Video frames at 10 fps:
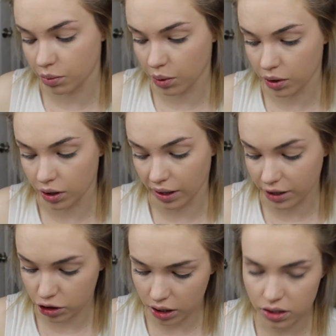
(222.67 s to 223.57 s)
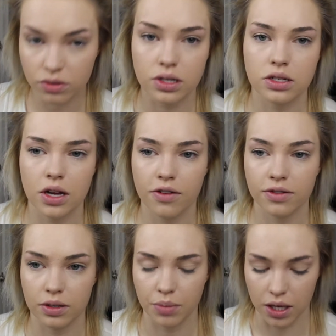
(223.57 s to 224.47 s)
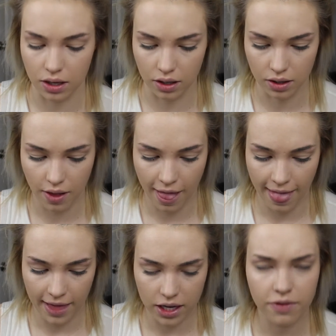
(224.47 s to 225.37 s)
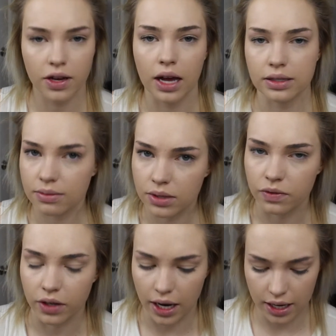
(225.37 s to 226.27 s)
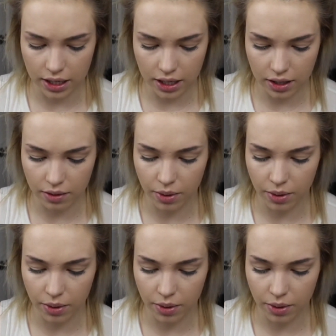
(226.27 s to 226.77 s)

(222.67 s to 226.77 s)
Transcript: more like drugstore stuff and give you guys some more variety here,